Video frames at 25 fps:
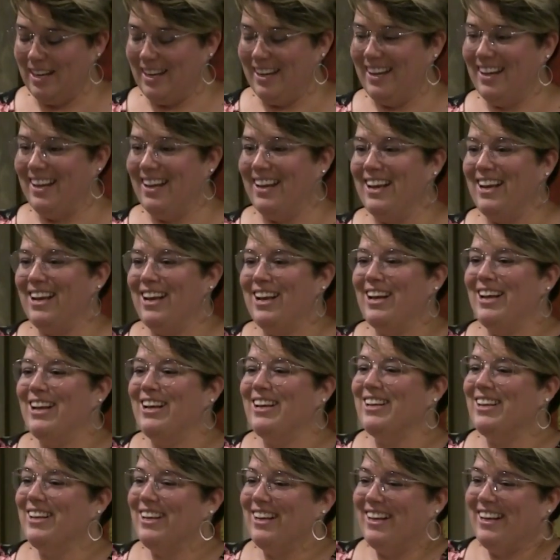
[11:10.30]

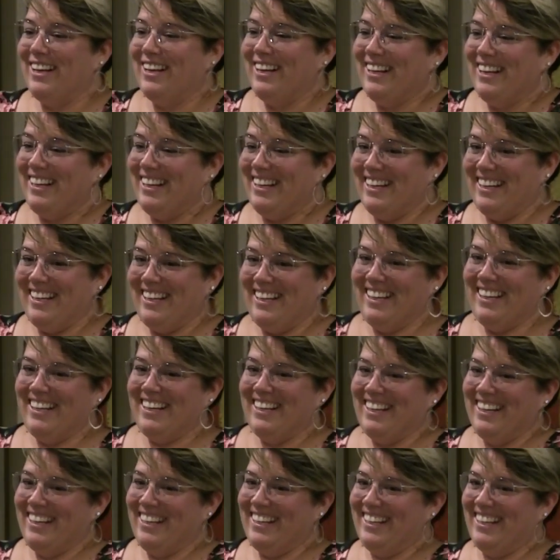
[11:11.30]

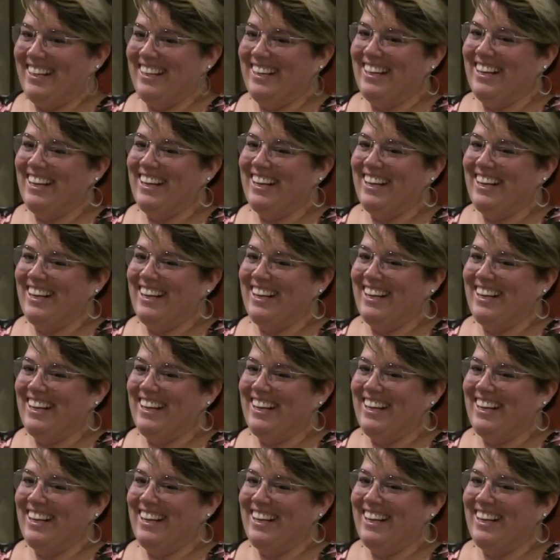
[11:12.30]
(silence)